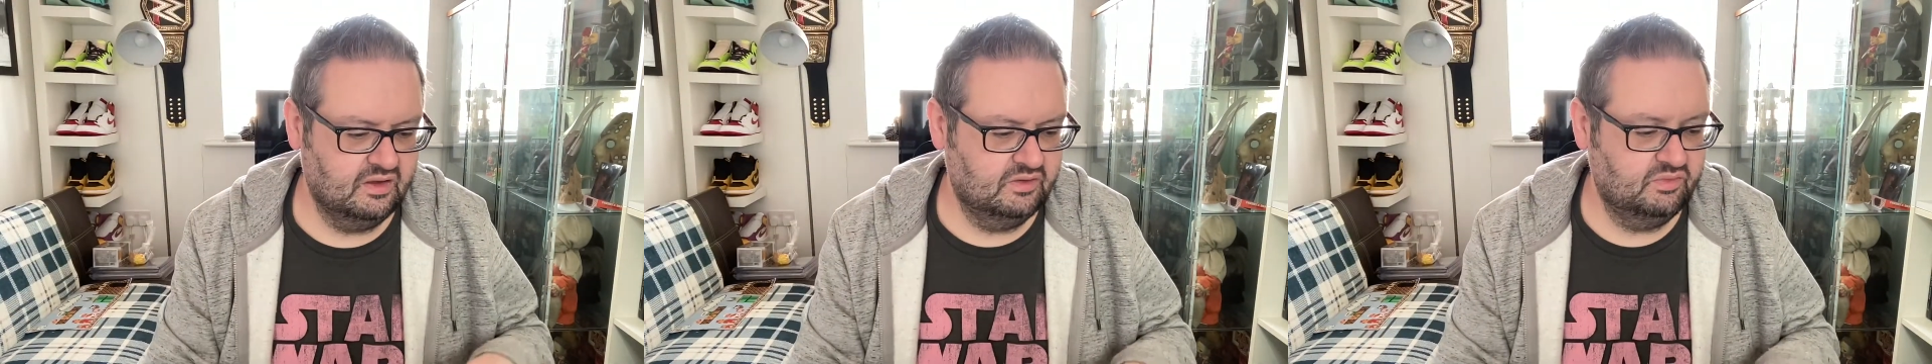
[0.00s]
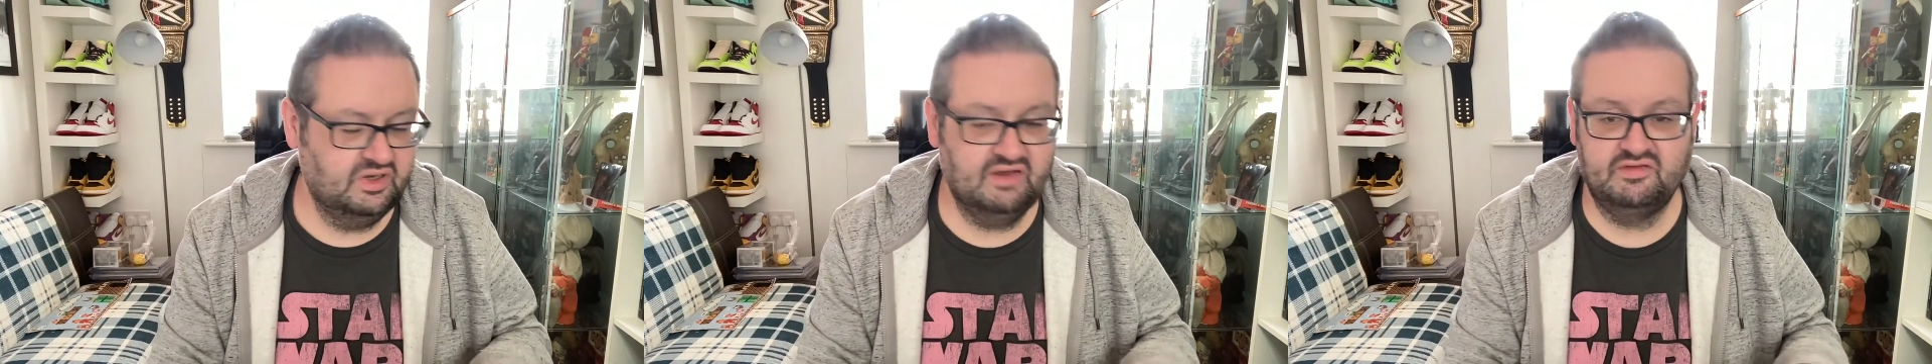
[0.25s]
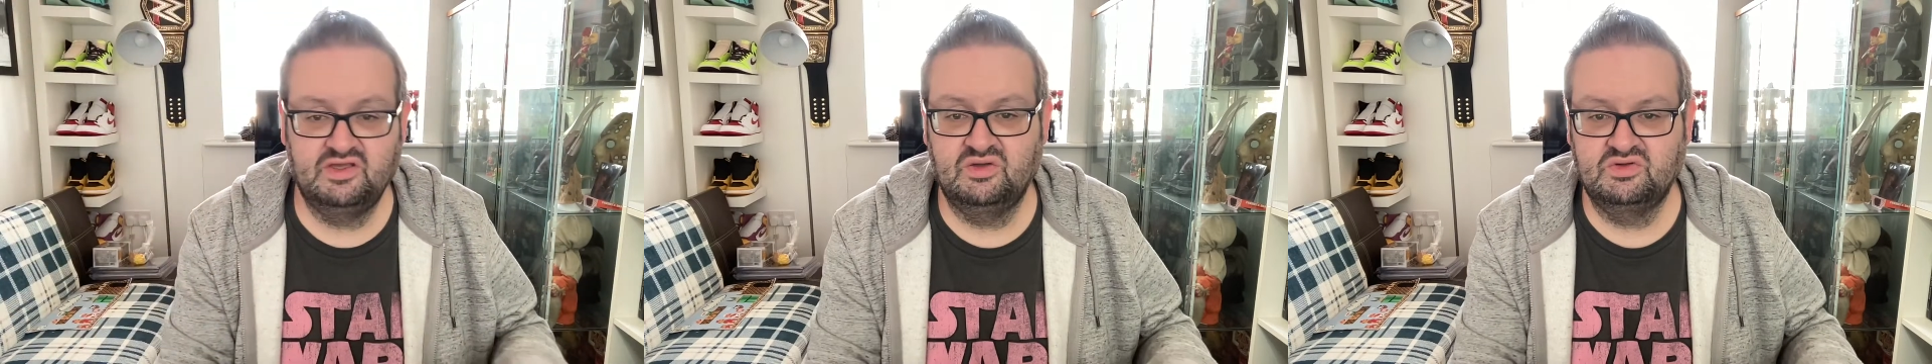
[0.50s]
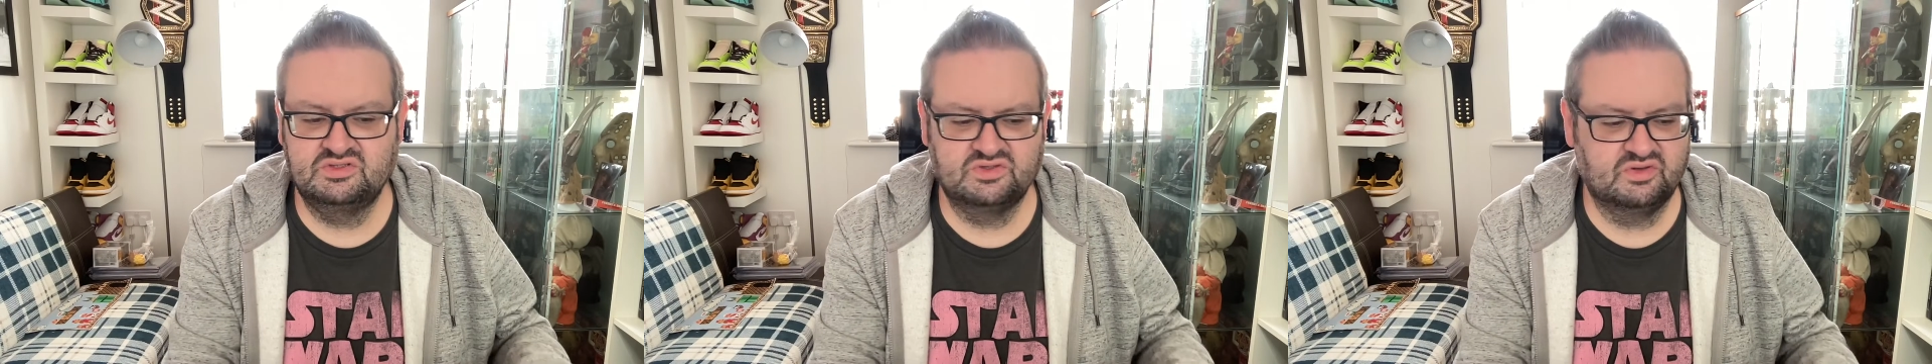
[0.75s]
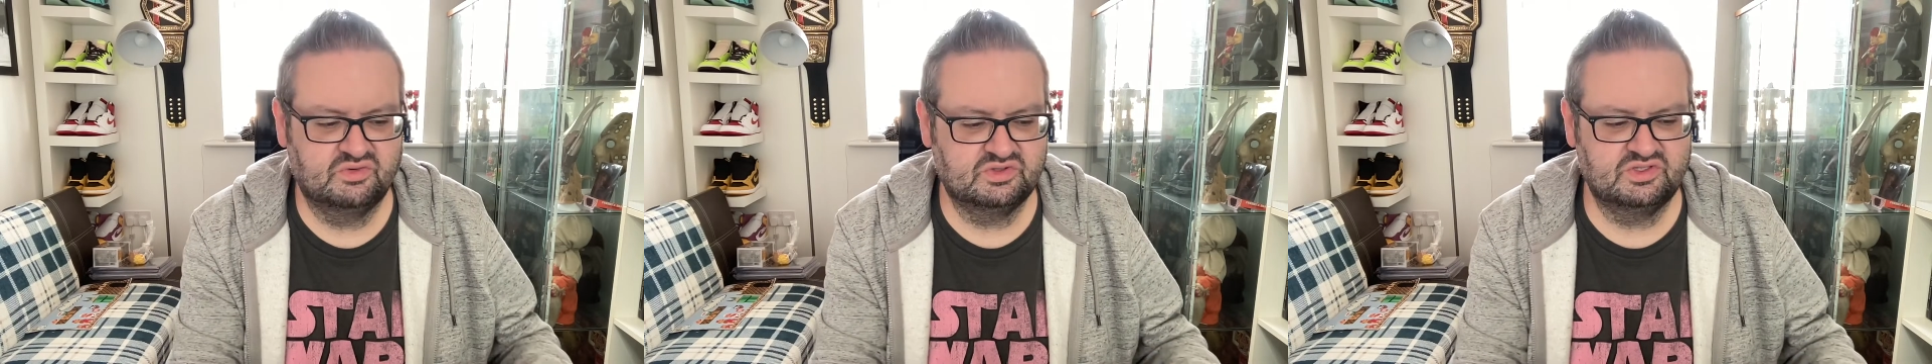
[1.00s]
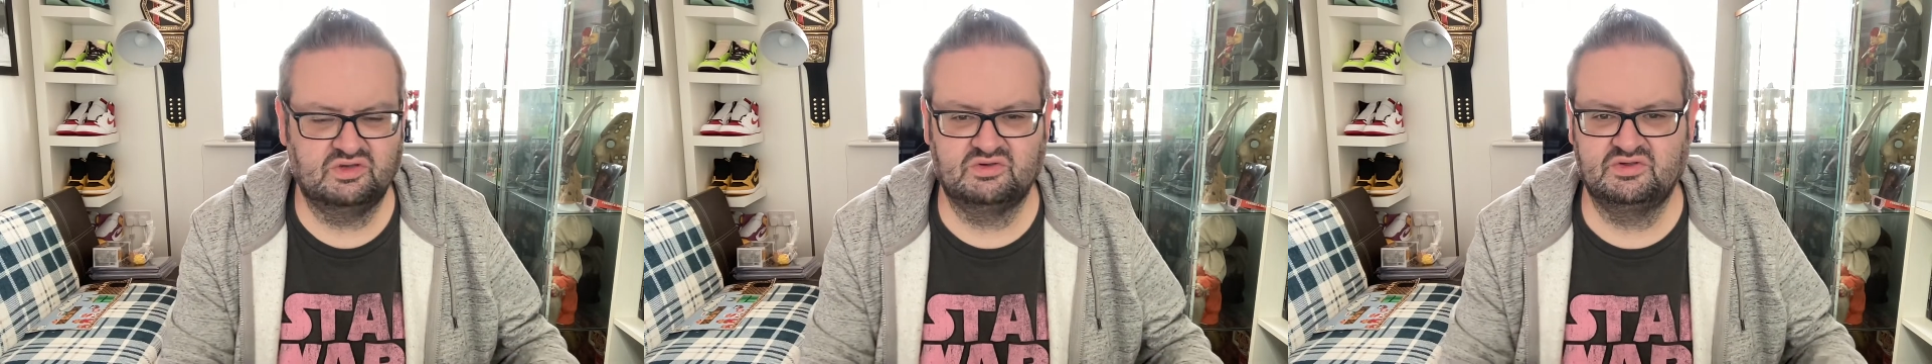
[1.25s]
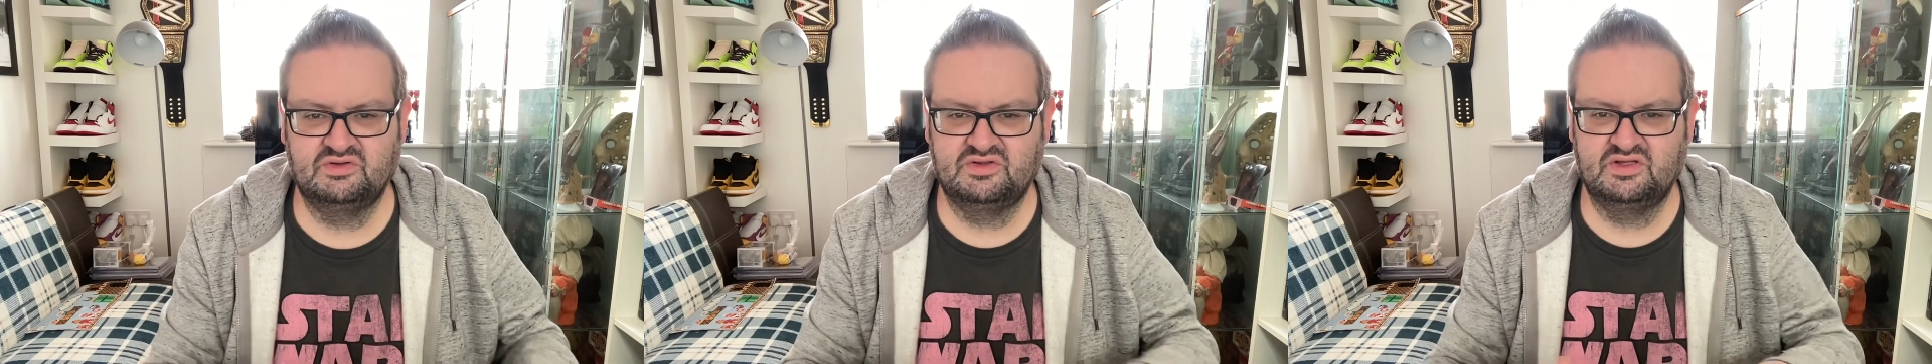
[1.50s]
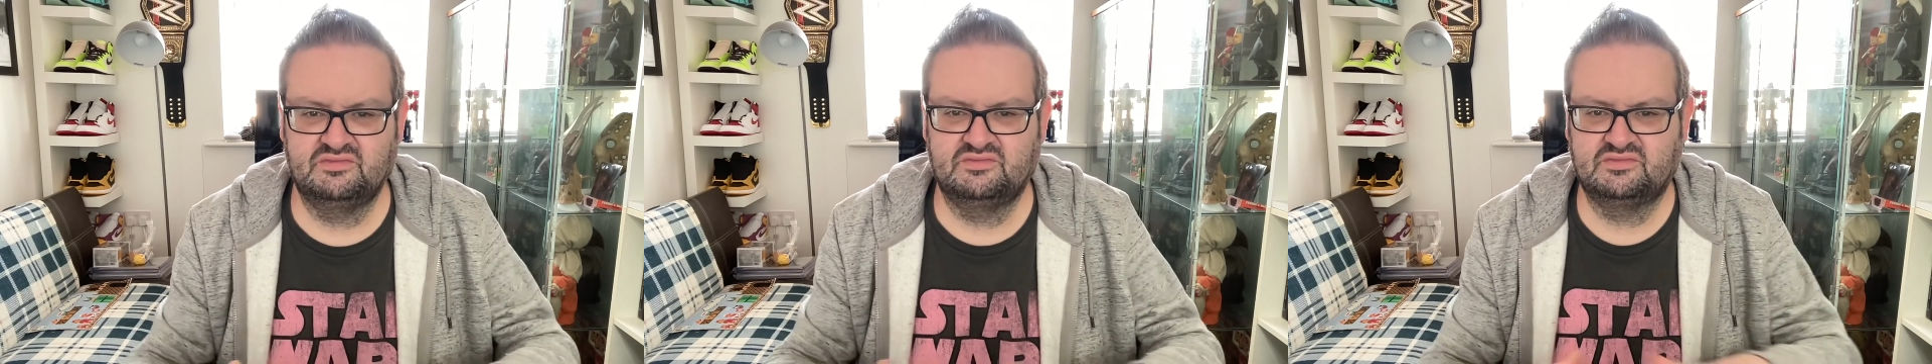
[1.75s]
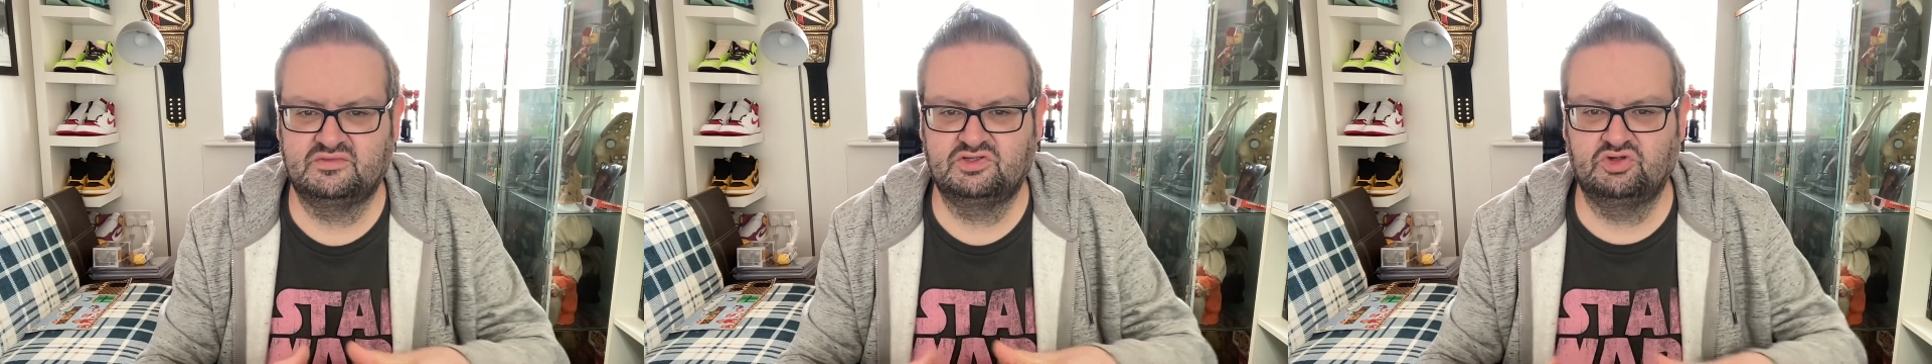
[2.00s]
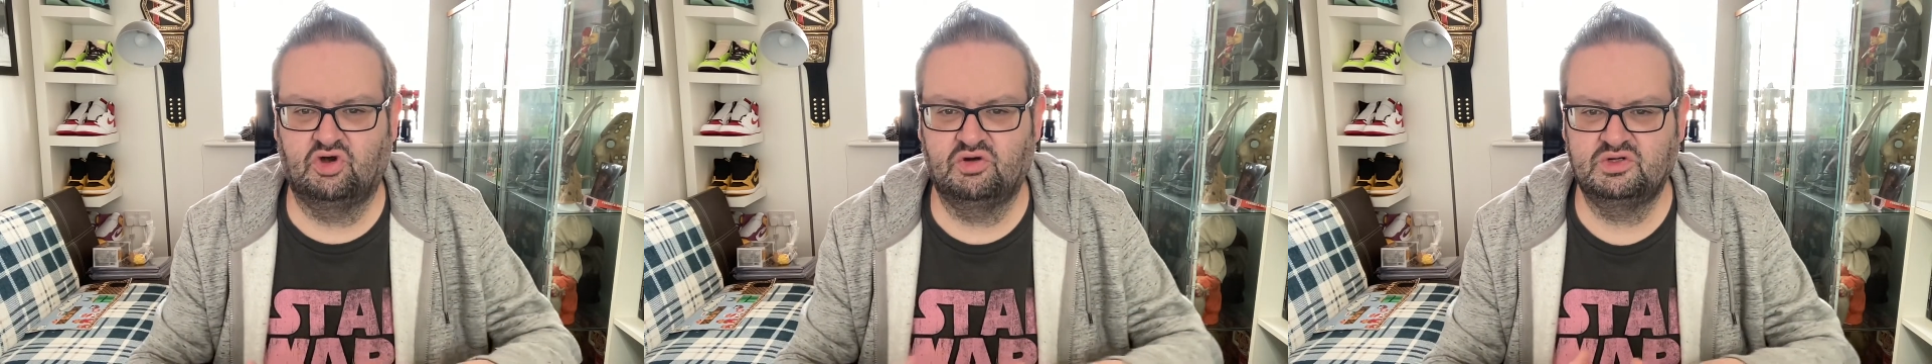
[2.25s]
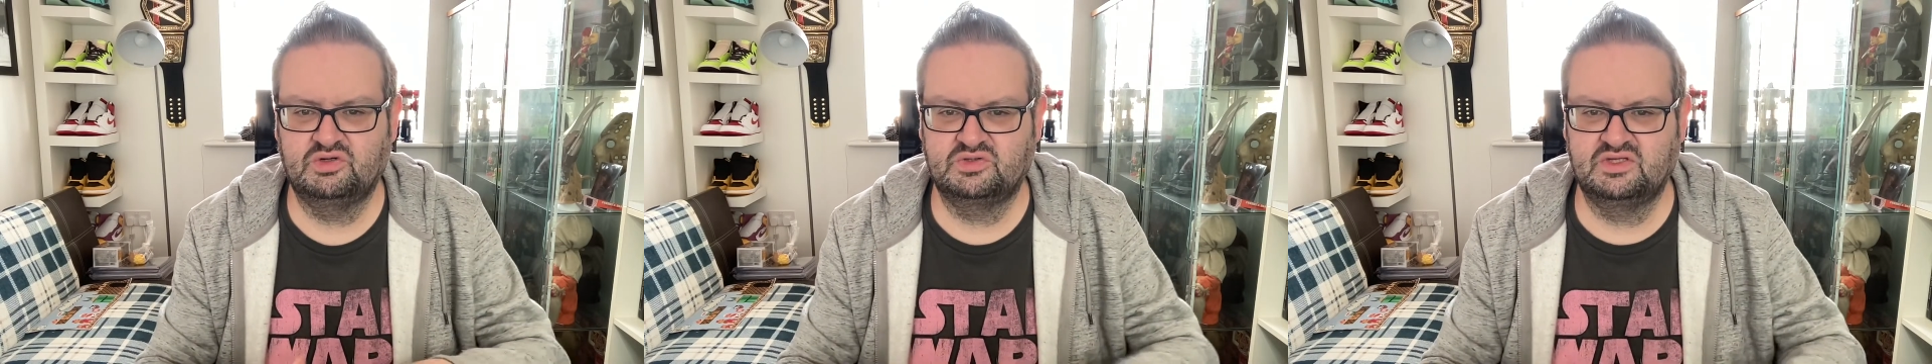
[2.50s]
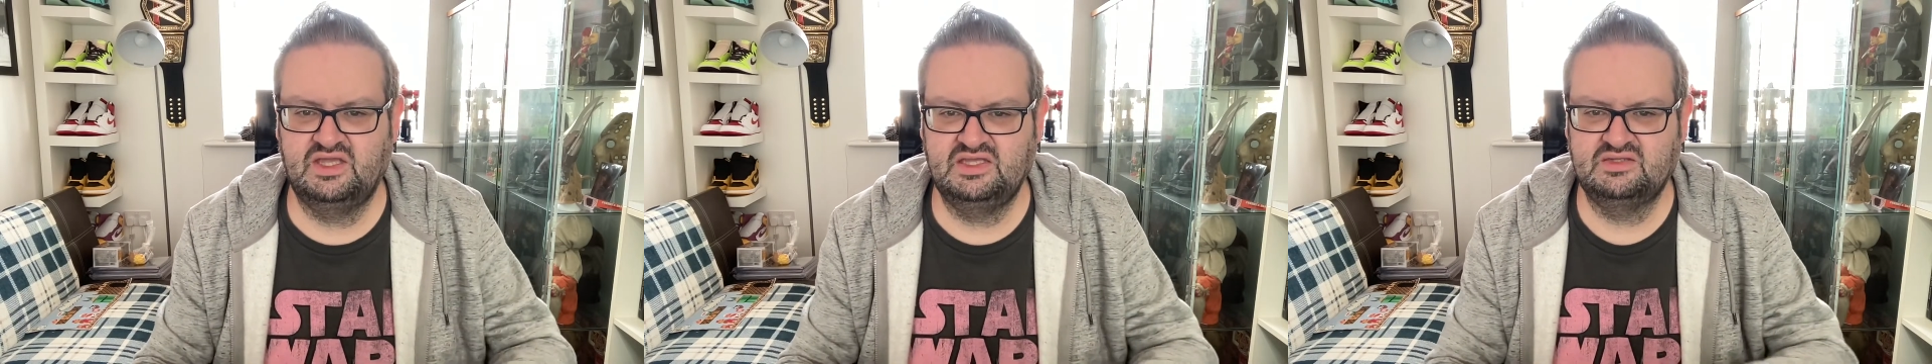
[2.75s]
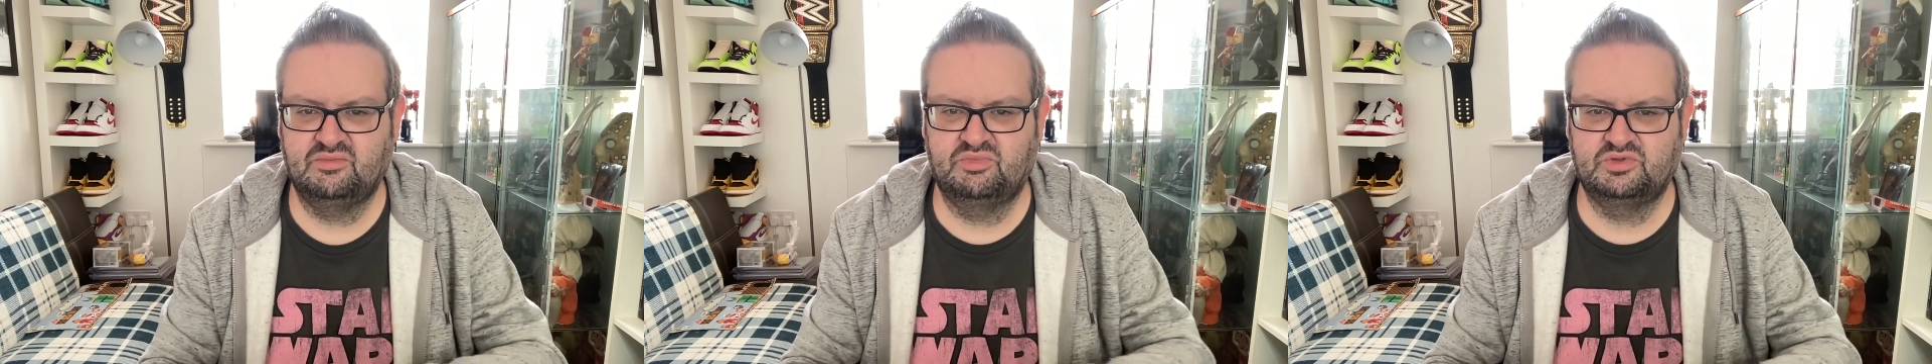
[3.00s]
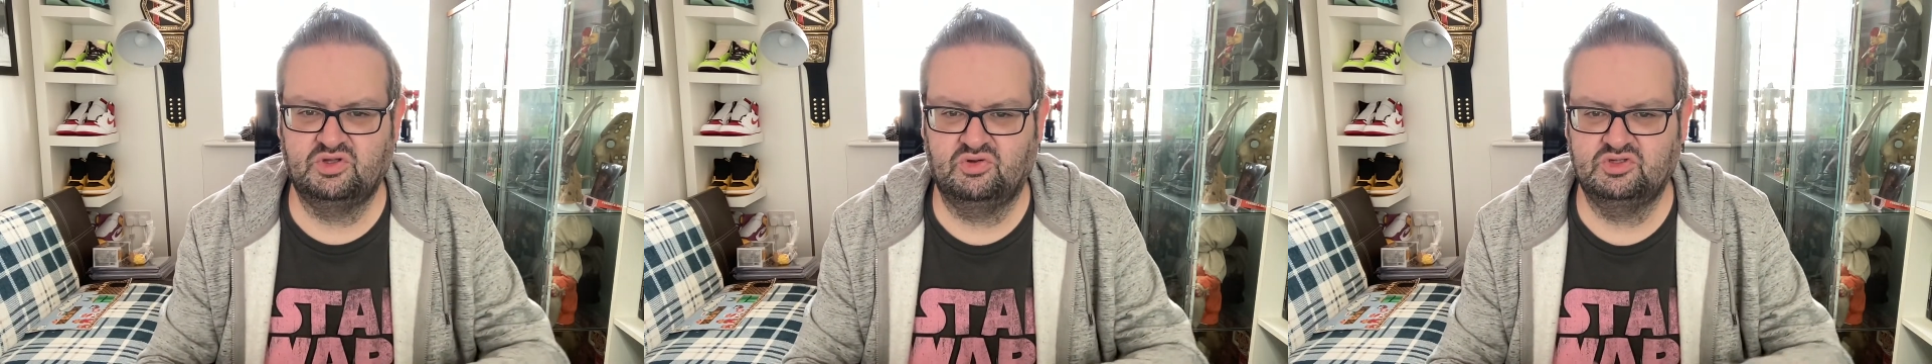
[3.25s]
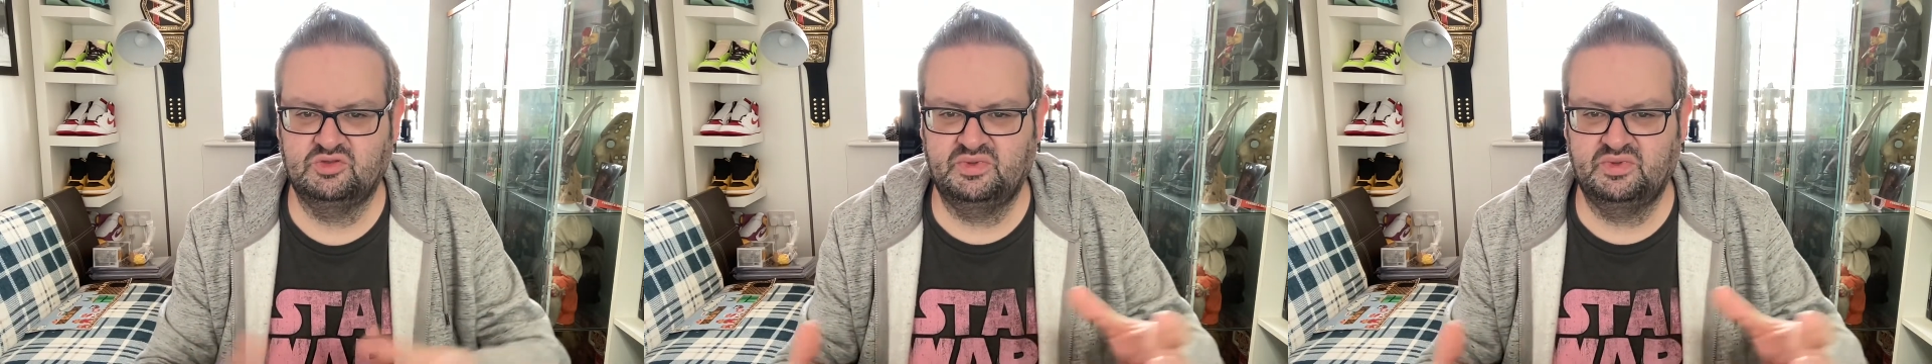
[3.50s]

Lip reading: we never used. The storage ones that heats the stones up,